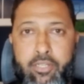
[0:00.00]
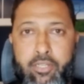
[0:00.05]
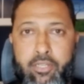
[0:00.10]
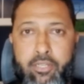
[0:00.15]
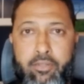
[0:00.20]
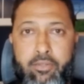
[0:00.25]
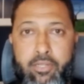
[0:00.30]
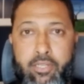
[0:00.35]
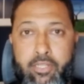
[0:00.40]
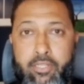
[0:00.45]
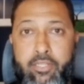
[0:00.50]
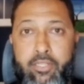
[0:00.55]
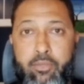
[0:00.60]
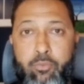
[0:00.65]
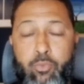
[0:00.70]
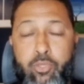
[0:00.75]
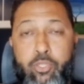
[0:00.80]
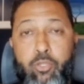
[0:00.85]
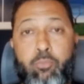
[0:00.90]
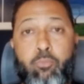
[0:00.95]
Uh, and
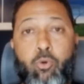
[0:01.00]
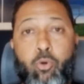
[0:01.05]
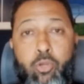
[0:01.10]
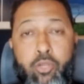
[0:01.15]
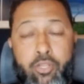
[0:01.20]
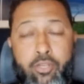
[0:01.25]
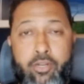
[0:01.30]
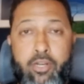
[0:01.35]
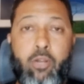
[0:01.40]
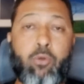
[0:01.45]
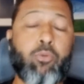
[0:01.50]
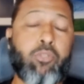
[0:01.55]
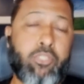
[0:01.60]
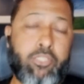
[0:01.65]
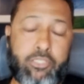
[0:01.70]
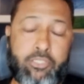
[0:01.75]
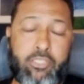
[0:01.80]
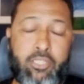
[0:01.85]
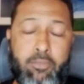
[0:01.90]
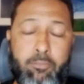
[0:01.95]
then when you're bowling
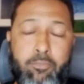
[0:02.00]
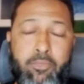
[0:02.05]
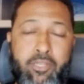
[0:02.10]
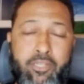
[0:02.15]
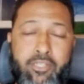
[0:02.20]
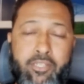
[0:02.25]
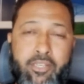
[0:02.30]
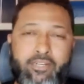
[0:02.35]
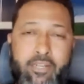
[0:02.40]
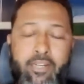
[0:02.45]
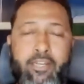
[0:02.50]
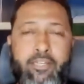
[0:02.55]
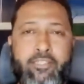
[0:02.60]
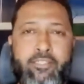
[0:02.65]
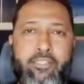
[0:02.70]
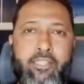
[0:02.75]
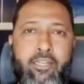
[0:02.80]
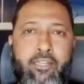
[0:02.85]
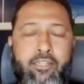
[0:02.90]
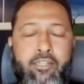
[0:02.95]
round the stump, it
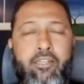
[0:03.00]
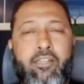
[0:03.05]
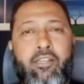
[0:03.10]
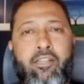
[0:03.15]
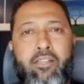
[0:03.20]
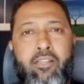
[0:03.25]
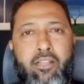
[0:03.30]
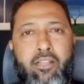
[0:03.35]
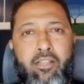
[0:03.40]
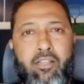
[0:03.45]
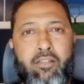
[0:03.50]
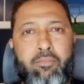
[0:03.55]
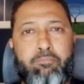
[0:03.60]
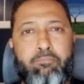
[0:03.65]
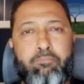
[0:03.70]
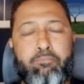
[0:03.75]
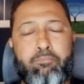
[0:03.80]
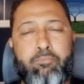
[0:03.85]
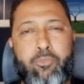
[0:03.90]
creates that uh,